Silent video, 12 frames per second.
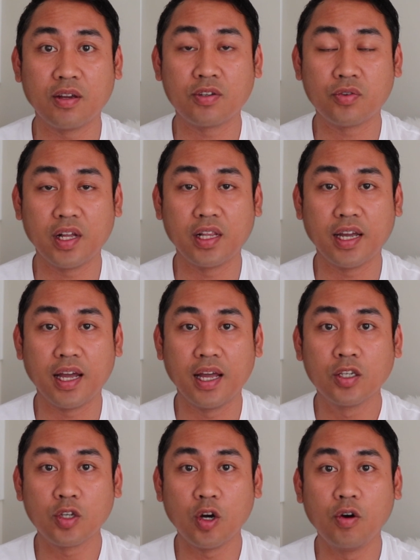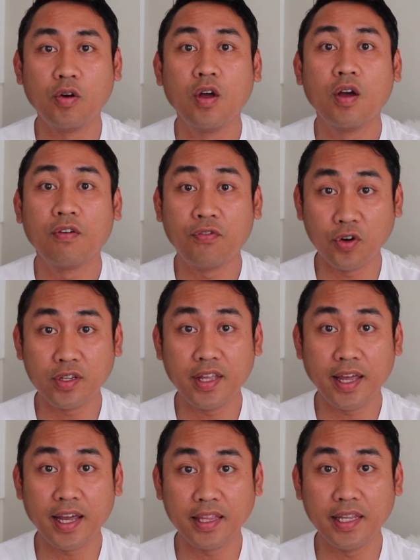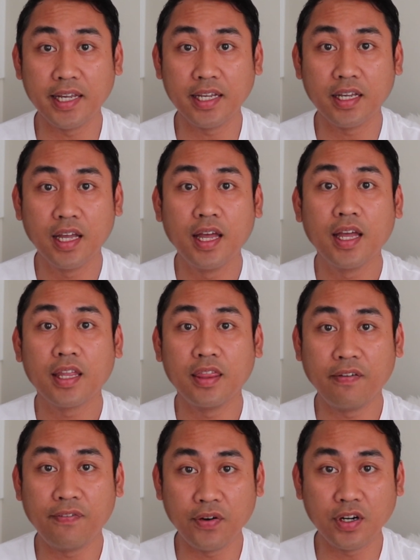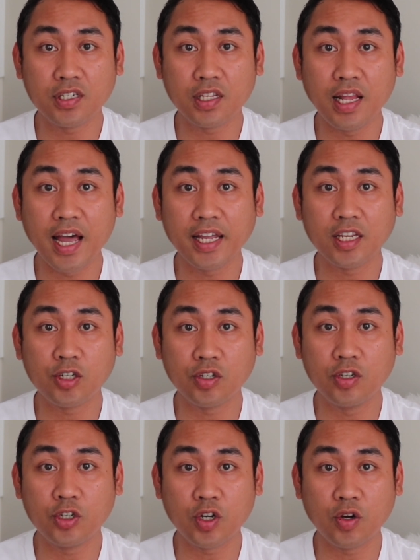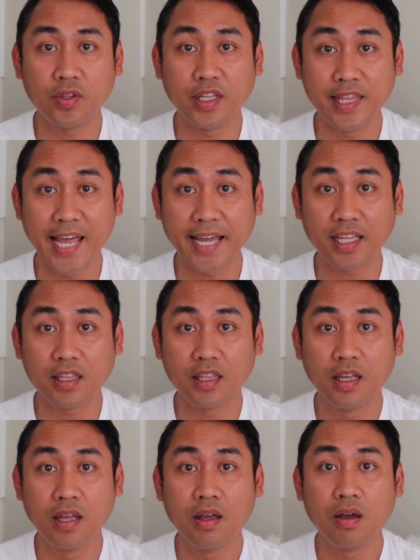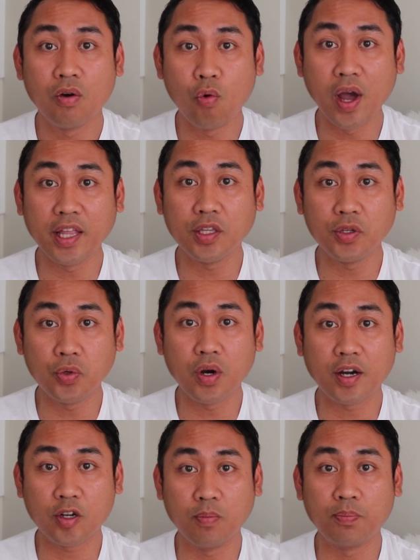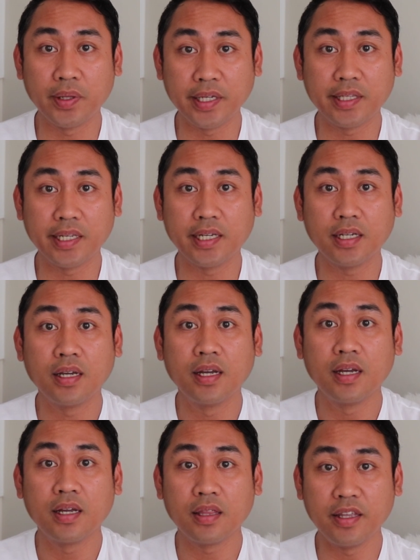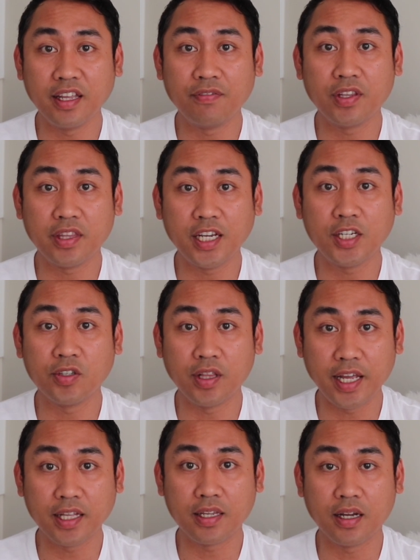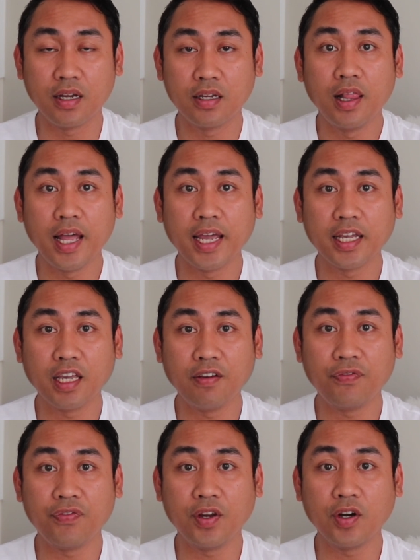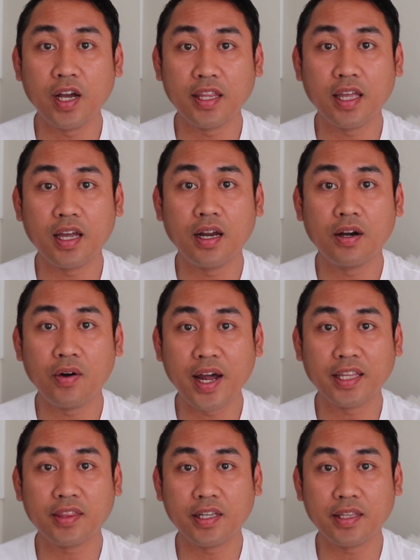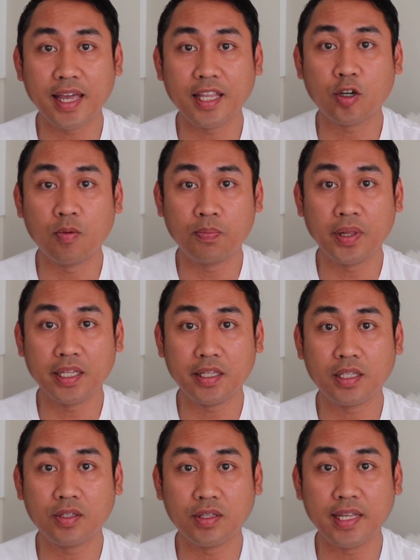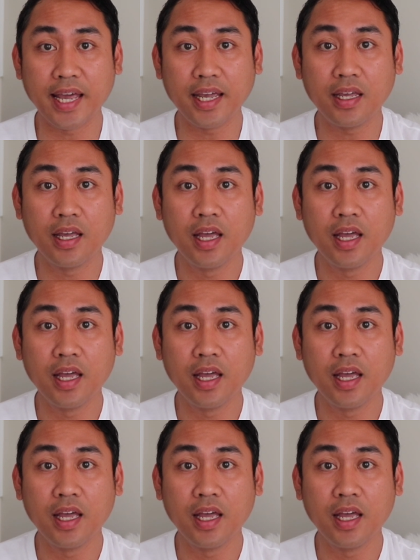Australia. So for the heading, the first line should show the date when you are completing the invitation letter. Like if you're gonna write it and complete it today,